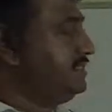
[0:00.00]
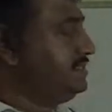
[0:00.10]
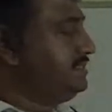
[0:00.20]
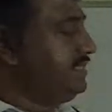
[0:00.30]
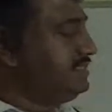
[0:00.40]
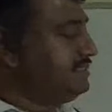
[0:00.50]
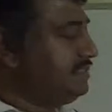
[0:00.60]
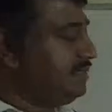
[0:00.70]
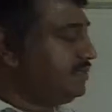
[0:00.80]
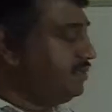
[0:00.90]
Just you
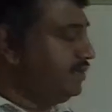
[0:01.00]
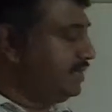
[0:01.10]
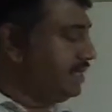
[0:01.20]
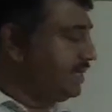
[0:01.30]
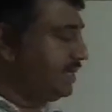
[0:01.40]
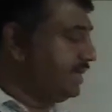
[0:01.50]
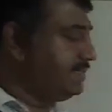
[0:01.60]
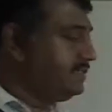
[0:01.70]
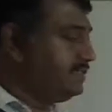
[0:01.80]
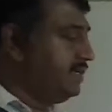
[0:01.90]
have to
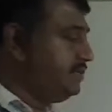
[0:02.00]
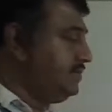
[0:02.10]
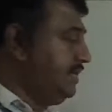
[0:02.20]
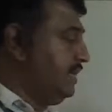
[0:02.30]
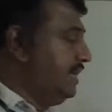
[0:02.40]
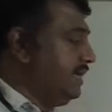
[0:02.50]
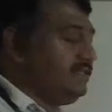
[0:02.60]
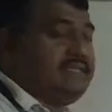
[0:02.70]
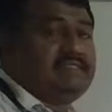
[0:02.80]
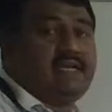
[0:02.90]
write it down like
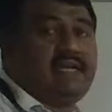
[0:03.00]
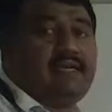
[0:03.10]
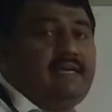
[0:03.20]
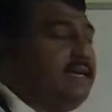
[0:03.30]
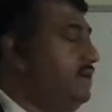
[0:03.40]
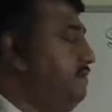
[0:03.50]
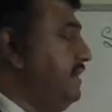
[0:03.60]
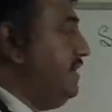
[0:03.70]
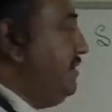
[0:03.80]
this and leave it.